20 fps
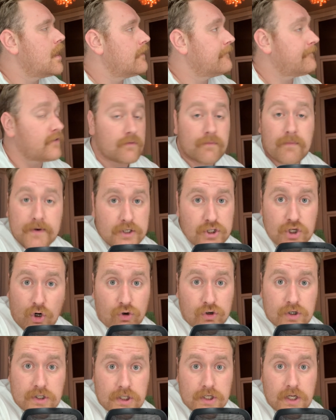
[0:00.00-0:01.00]
for a
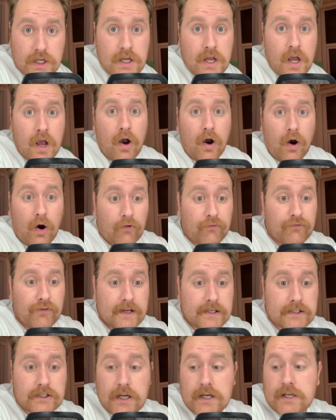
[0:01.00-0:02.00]
majority of
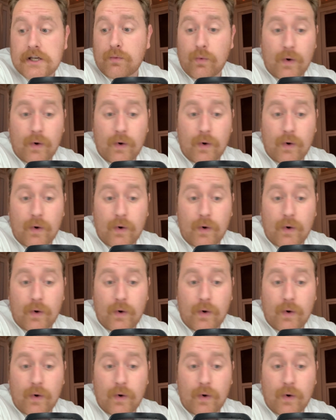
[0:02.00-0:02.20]
their season.